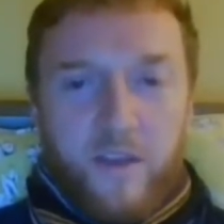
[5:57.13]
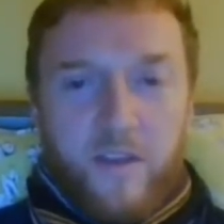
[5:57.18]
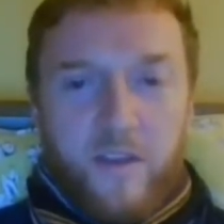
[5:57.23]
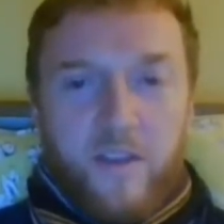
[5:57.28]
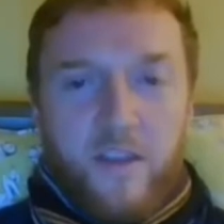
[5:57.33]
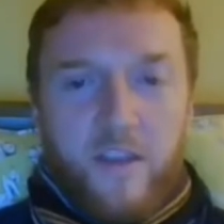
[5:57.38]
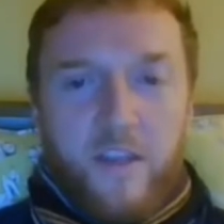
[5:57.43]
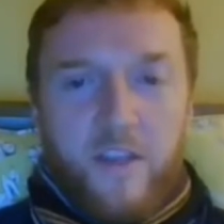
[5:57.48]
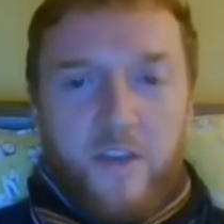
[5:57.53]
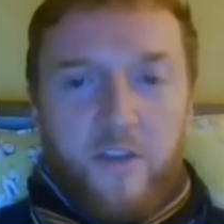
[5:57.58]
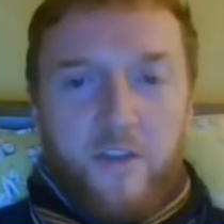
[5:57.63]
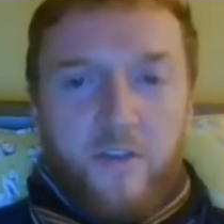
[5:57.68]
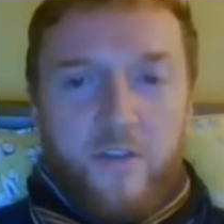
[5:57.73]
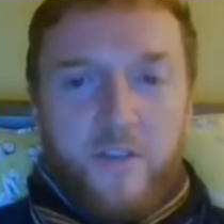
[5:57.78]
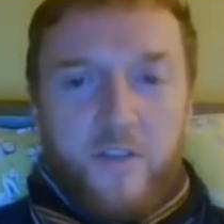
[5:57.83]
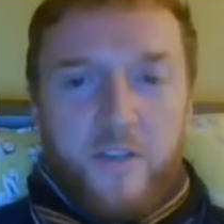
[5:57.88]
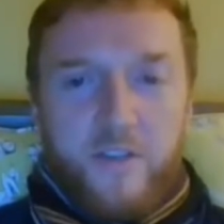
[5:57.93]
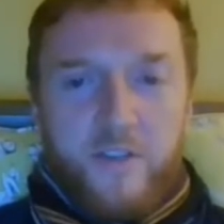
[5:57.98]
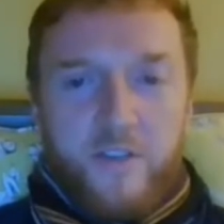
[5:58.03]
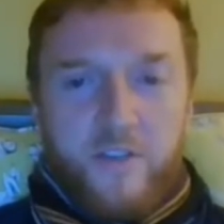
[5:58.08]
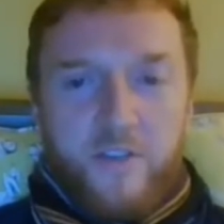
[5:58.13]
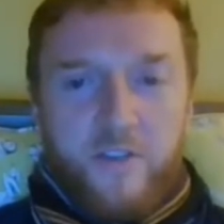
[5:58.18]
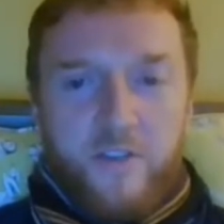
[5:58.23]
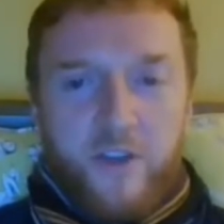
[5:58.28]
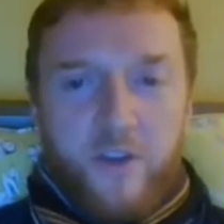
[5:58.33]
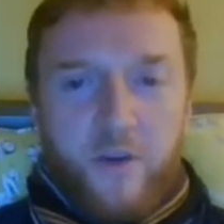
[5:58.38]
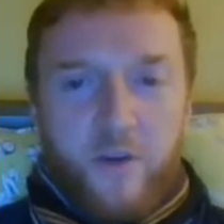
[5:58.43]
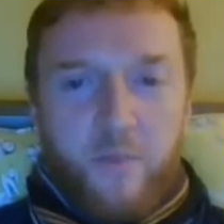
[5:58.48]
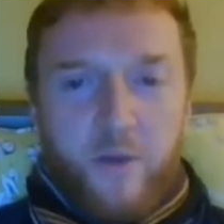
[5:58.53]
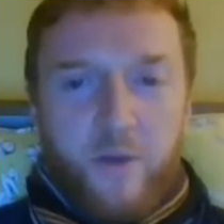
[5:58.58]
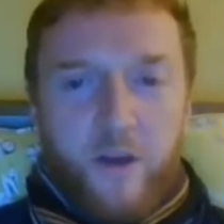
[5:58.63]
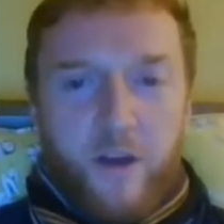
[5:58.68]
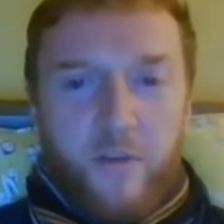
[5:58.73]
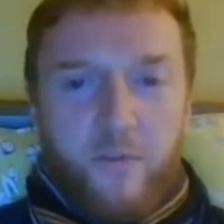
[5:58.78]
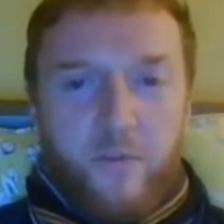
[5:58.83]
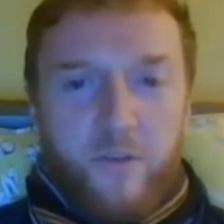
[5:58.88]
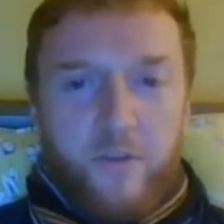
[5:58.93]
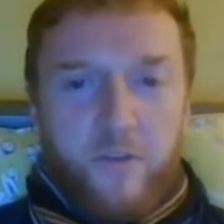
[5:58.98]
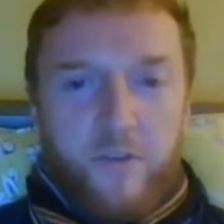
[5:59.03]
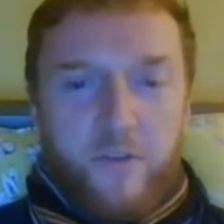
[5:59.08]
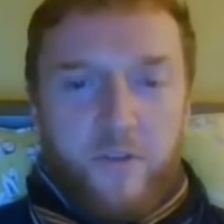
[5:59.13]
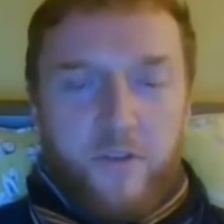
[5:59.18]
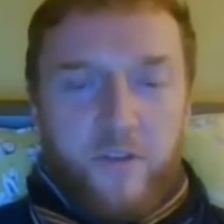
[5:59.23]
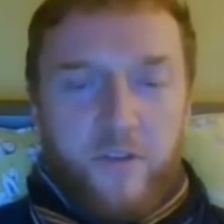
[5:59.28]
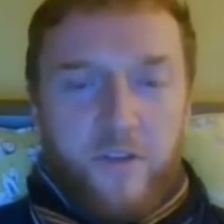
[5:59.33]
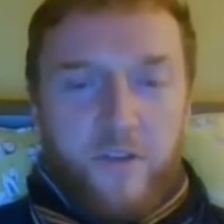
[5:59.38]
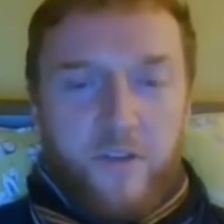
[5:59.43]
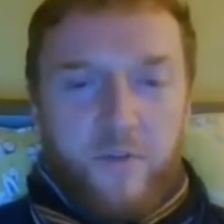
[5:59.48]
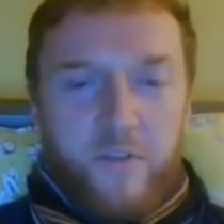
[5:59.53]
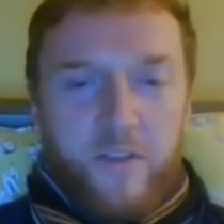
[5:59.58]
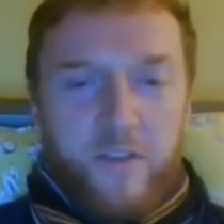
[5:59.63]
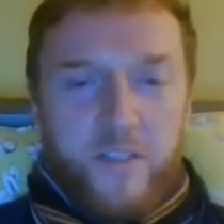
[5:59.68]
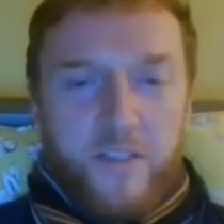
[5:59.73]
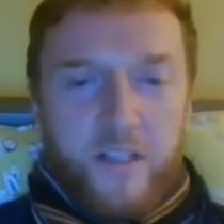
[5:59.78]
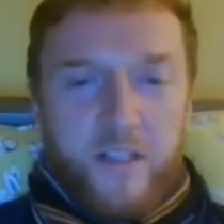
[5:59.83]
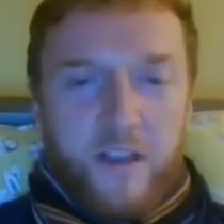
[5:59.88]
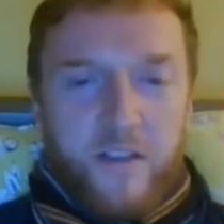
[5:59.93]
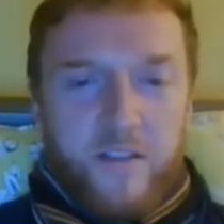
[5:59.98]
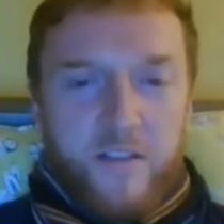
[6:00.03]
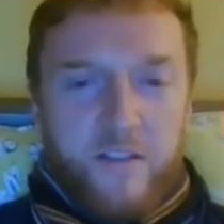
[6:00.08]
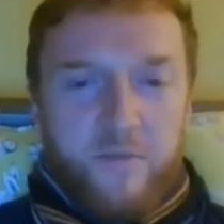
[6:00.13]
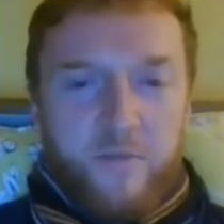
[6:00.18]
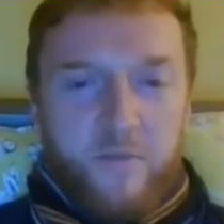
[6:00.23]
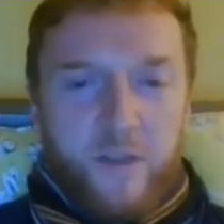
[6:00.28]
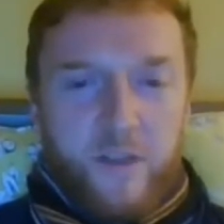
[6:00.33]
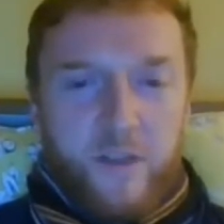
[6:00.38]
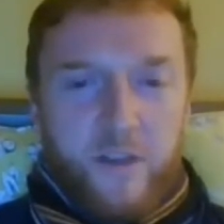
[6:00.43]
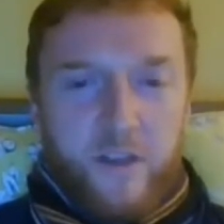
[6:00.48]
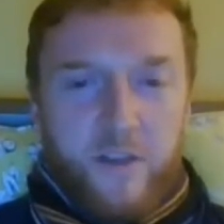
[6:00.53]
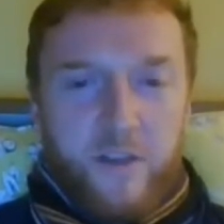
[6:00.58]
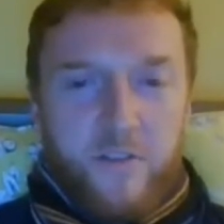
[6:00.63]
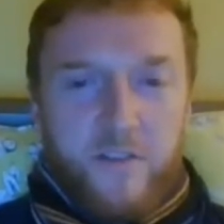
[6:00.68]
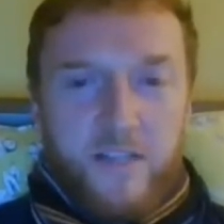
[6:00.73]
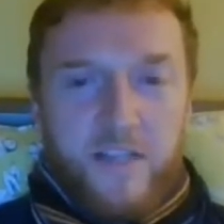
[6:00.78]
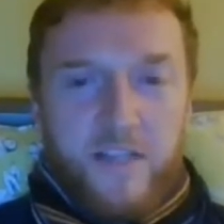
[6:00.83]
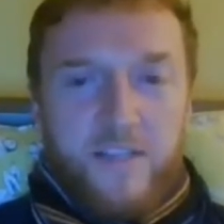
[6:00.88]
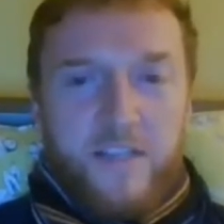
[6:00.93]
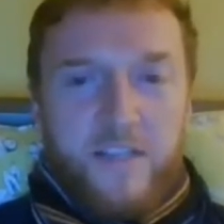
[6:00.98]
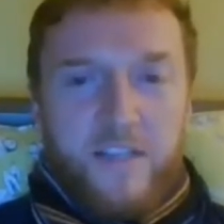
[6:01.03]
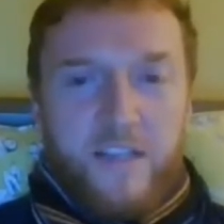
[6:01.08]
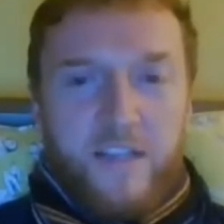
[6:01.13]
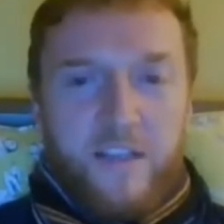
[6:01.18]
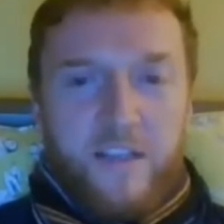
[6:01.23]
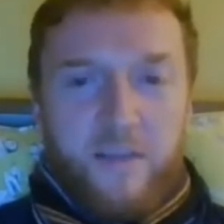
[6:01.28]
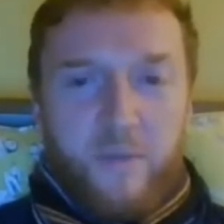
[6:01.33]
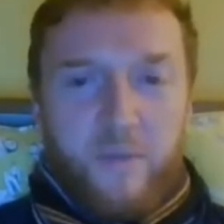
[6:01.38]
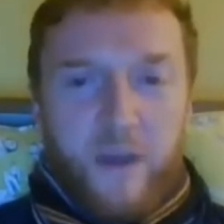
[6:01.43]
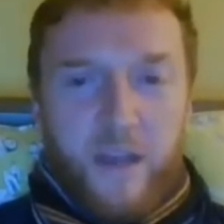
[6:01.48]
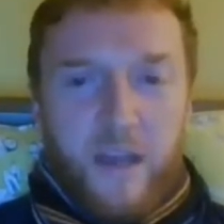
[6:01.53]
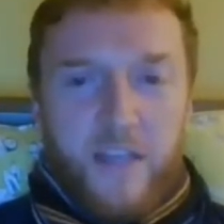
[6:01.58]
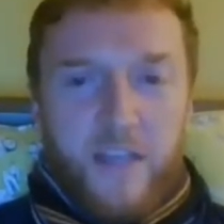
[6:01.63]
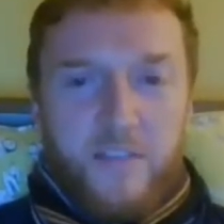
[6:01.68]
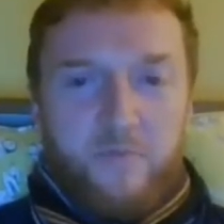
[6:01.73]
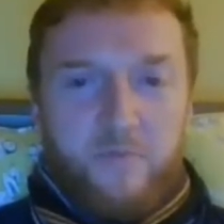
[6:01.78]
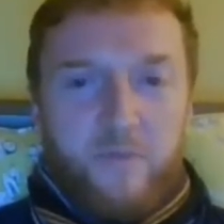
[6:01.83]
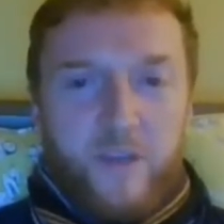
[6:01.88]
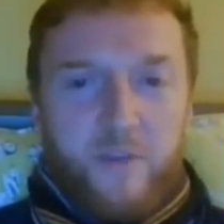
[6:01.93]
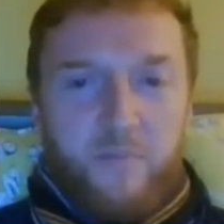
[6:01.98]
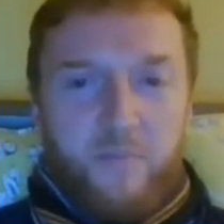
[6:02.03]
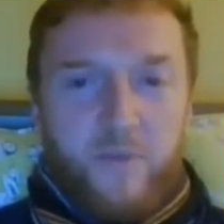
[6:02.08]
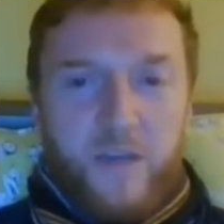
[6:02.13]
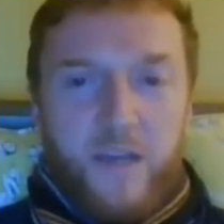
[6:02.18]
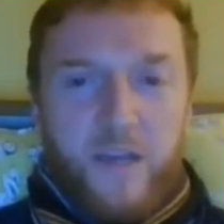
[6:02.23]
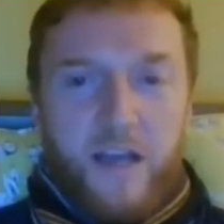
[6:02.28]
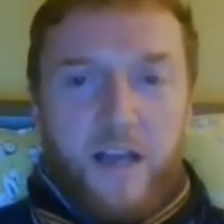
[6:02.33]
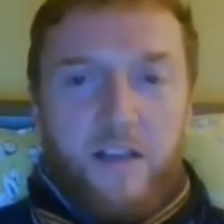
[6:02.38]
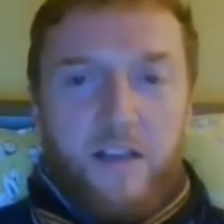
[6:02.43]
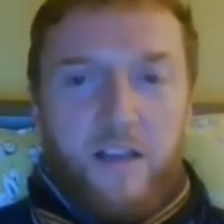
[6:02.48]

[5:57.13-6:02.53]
They use his studio apartment with the slanted windows letting in the miasmic pig owl